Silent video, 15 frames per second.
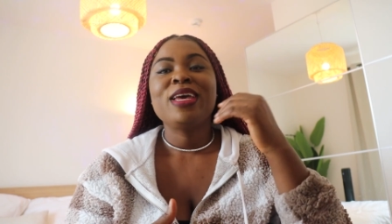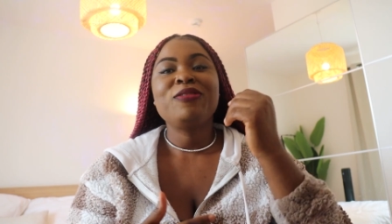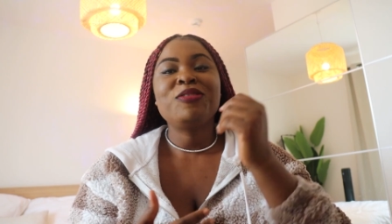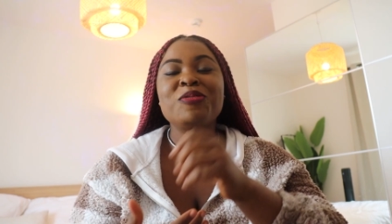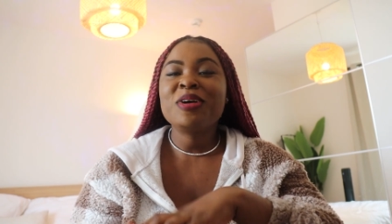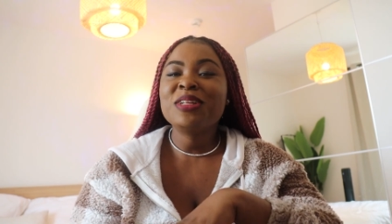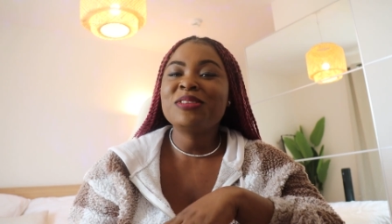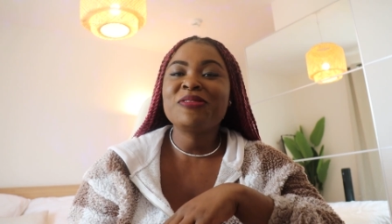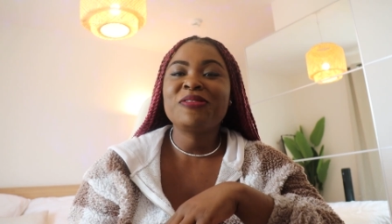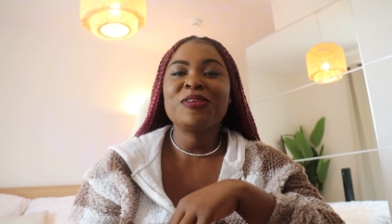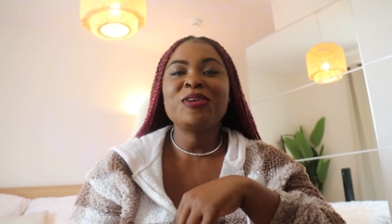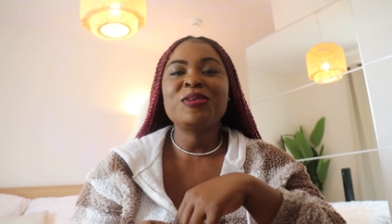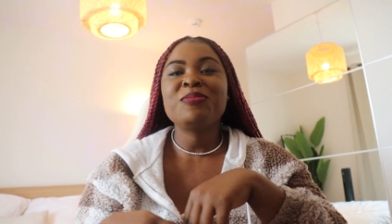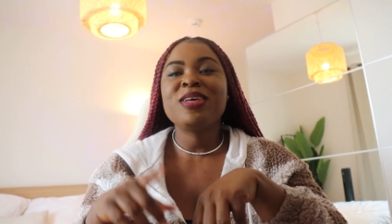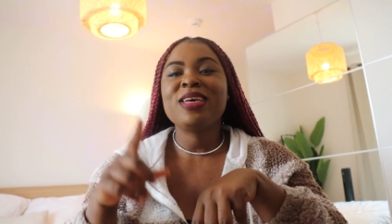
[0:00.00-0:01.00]
If you want to
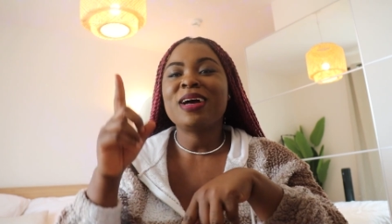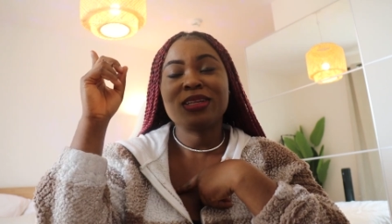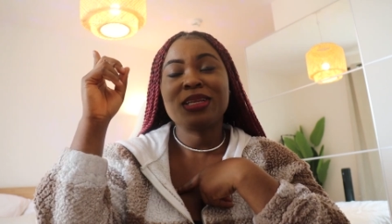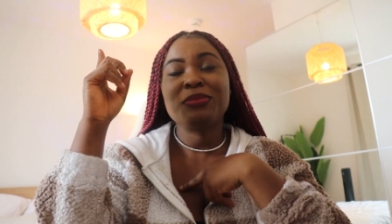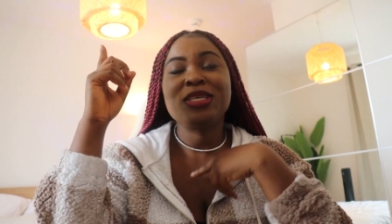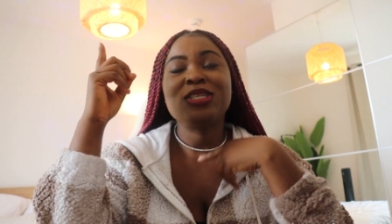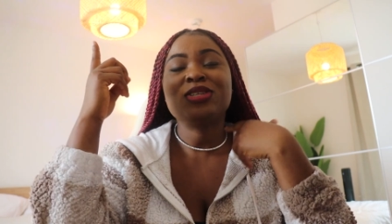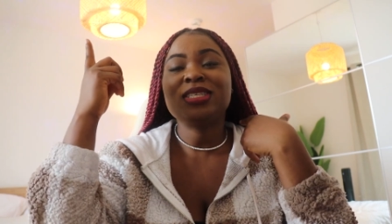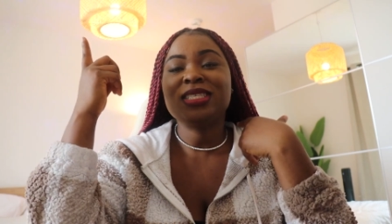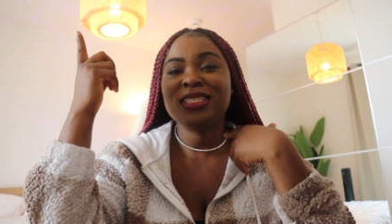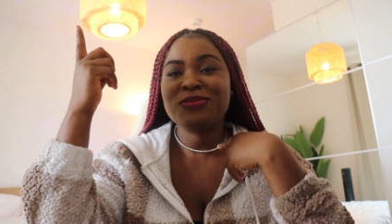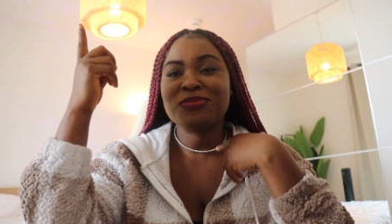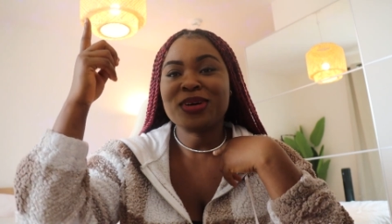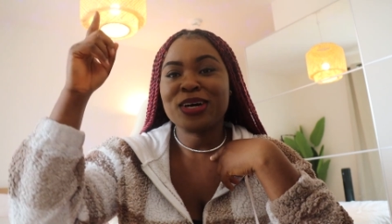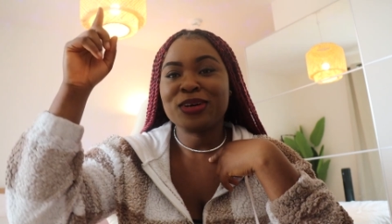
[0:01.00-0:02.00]
follow me, it's just
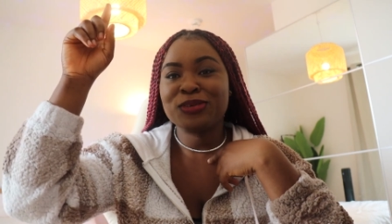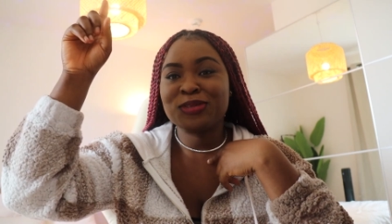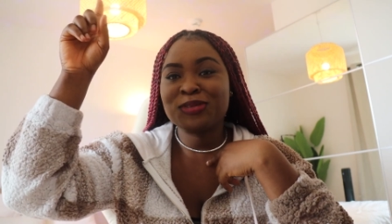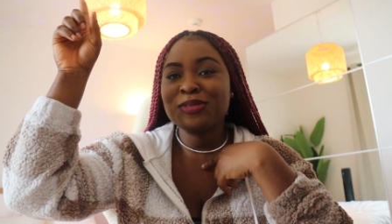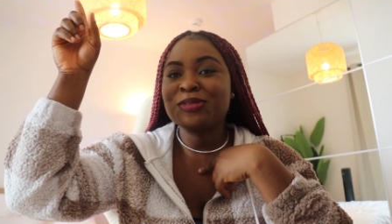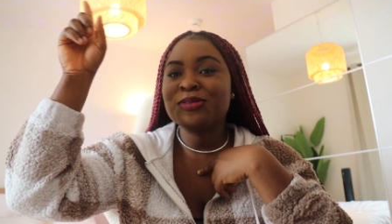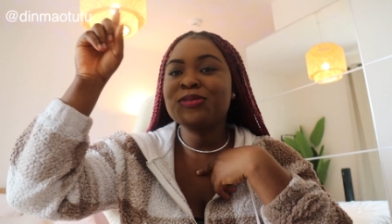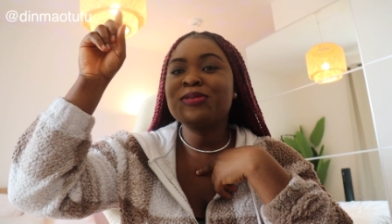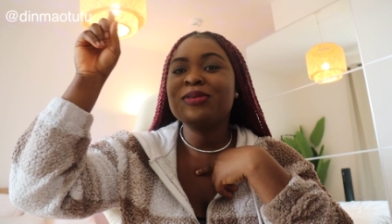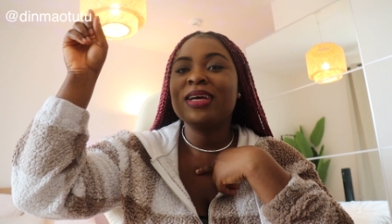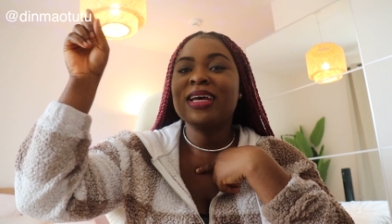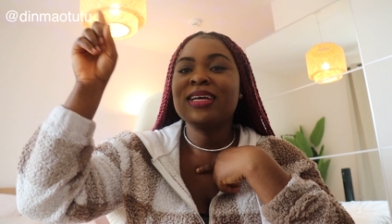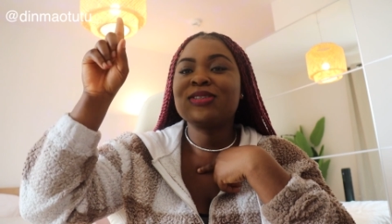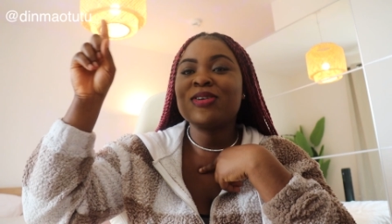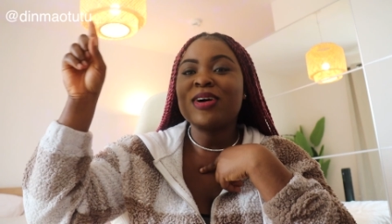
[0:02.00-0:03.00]
Chidinma Otutu,
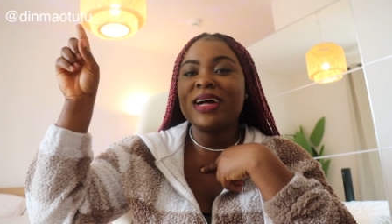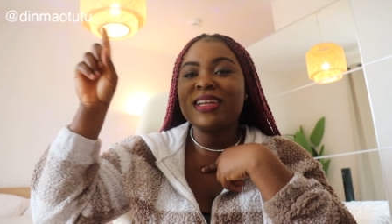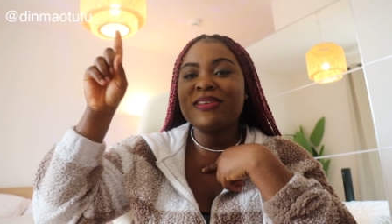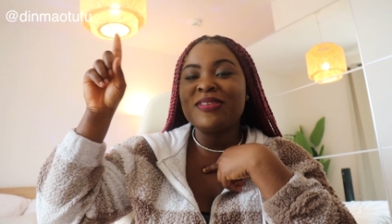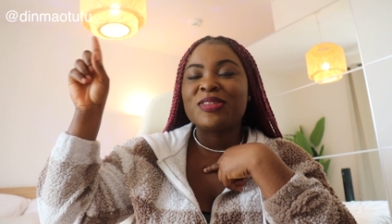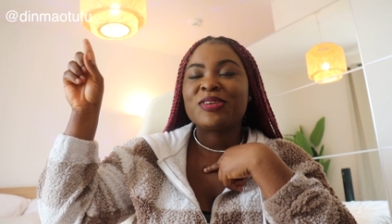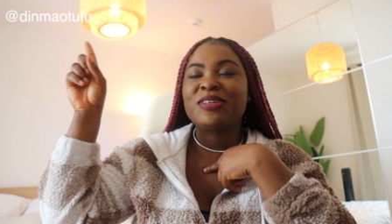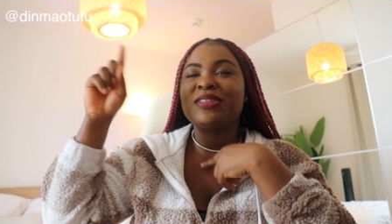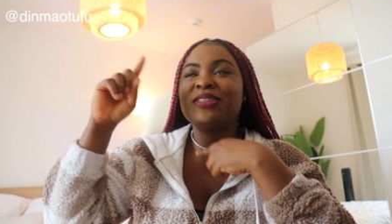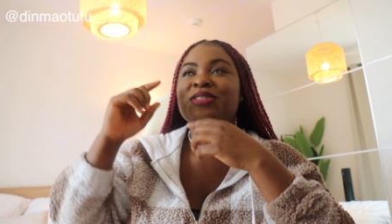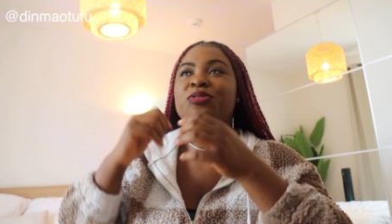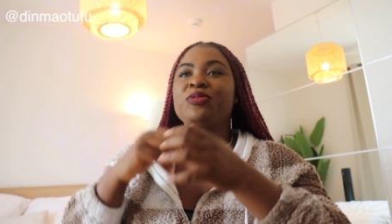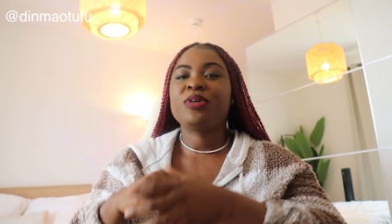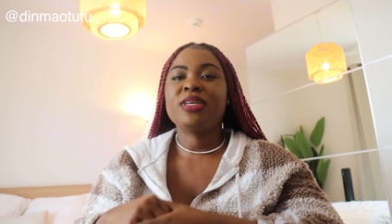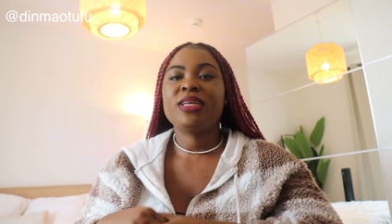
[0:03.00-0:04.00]
so I'll leave it on the
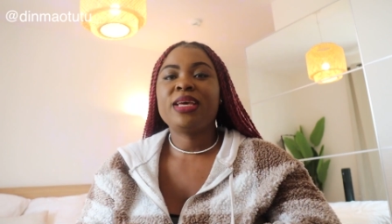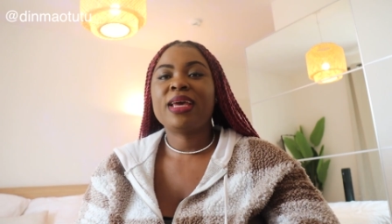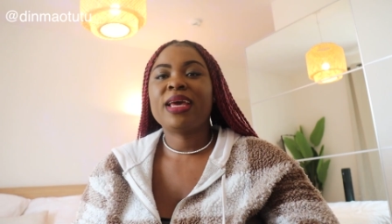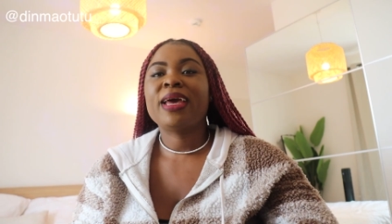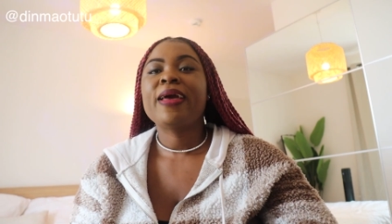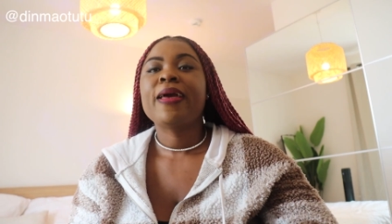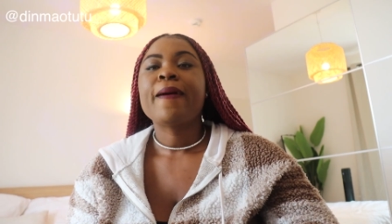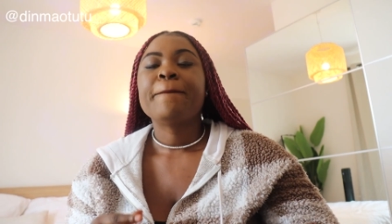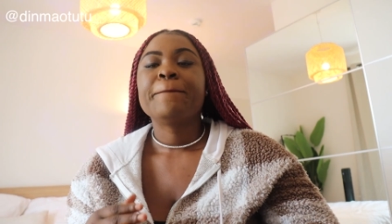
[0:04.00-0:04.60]
screen here.